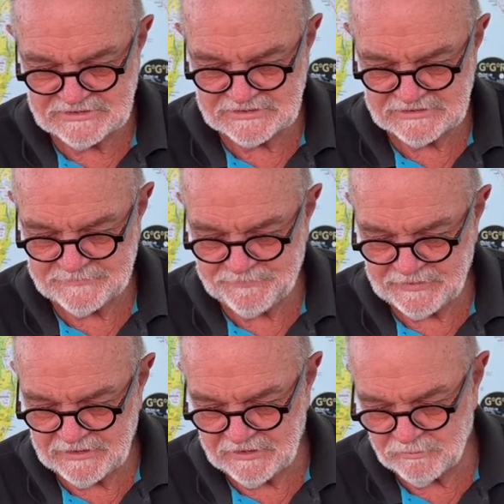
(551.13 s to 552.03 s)

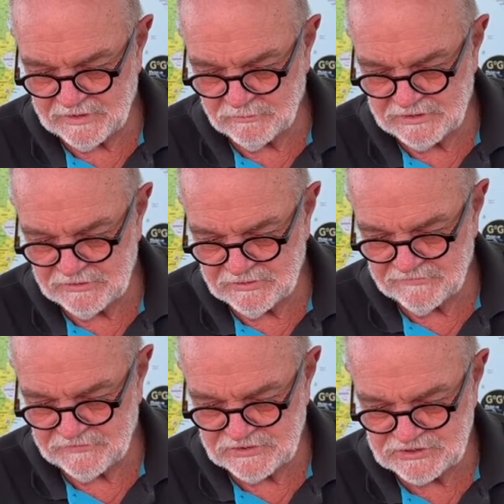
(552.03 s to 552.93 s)
You know, whether we do in the
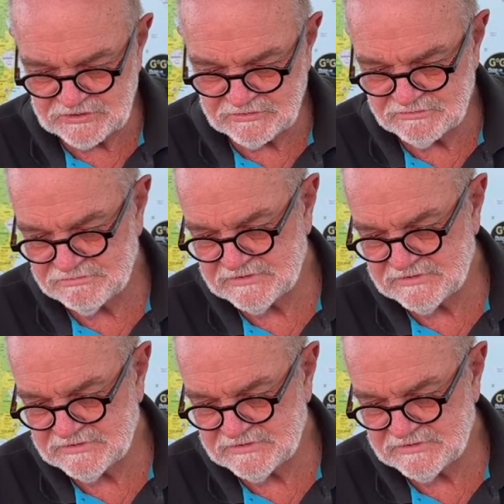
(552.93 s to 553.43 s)
future,